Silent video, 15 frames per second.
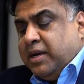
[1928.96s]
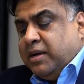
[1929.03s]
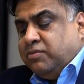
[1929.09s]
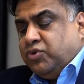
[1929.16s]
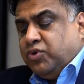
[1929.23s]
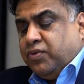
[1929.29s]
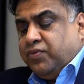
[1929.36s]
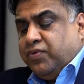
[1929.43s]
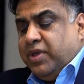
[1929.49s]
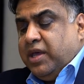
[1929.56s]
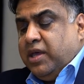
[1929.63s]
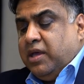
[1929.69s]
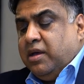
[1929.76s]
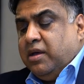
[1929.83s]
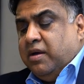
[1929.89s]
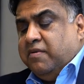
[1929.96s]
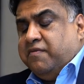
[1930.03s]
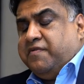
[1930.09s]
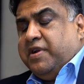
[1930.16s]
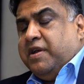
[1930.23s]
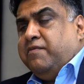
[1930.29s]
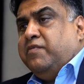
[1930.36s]
terms of the
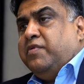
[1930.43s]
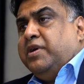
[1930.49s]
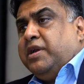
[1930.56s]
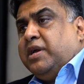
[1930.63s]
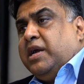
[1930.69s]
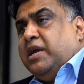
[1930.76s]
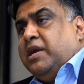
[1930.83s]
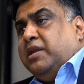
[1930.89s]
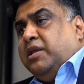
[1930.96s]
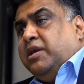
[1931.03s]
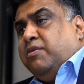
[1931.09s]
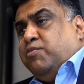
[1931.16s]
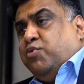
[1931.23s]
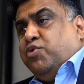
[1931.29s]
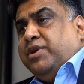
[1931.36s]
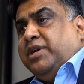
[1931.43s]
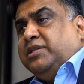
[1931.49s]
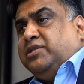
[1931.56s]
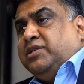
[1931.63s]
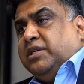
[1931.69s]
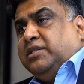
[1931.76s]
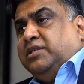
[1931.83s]
framework and the reporting
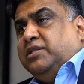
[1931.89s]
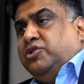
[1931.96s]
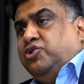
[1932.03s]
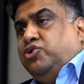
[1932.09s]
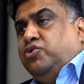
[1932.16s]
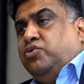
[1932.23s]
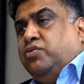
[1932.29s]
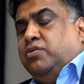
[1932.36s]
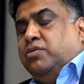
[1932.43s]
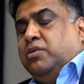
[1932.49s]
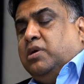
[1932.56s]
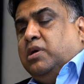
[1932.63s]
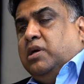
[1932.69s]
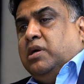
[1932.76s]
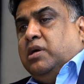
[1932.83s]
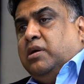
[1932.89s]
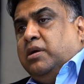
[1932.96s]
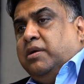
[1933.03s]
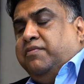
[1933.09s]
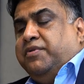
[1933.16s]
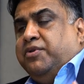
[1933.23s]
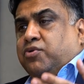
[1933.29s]
structures,
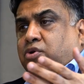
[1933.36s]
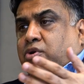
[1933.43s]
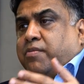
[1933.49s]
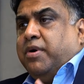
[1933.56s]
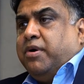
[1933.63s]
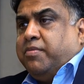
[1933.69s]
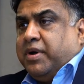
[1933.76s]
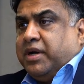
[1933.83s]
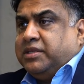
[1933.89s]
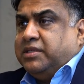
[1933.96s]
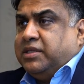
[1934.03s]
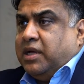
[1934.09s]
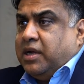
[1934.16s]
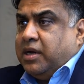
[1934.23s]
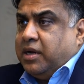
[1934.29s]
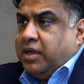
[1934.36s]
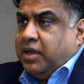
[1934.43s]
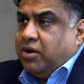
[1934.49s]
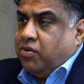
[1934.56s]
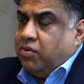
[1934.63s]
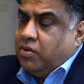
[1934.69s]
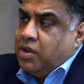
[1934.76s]
if we talk about Pakistan,
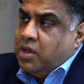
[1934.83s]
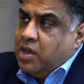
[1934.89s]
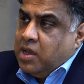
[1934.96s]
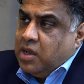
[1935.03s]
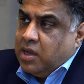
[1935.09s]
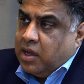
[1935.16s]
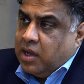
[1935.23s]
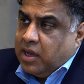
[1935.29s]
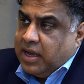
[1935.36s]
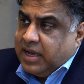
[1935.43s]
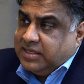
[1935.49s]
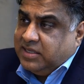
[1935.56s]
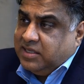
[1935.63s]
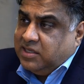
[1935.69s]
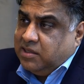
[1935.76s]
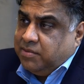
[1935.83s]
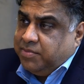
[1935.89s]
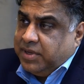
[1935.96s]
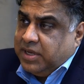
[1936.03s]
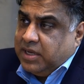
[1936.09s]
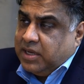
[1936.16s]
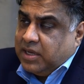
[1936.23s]

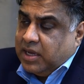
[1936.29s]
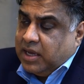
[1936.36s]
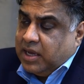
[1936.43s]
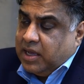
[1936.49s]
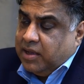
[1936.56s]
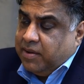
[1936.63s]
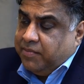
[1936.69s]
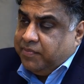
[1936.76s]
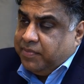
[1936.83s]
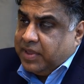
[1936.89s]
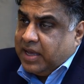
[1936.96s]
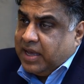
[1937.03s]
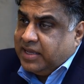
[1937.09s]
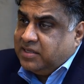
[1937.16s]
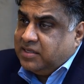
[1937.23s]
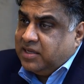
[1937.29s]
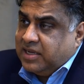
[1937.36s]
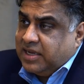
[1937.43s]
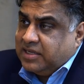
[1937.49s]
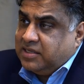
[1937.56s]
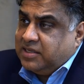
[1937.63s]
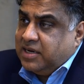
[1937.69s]
SECP has
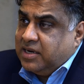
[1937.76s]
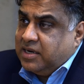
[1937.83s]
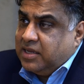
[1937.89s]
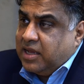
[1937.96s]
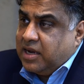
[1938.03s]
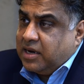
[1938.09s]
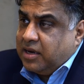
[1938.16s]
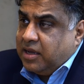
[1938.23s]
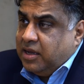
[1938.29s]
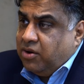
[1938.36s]
suggested that,